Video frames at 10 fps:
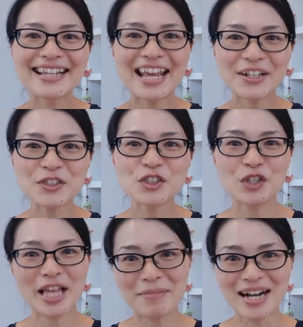Keiko
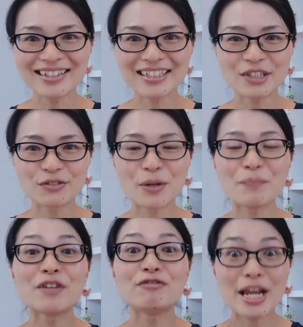Schleibach
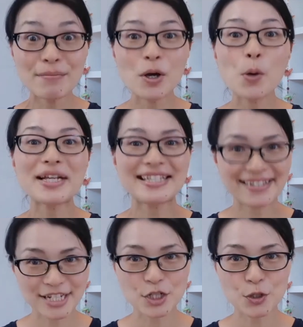from the Rainbow
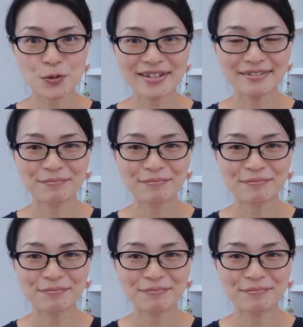Institute.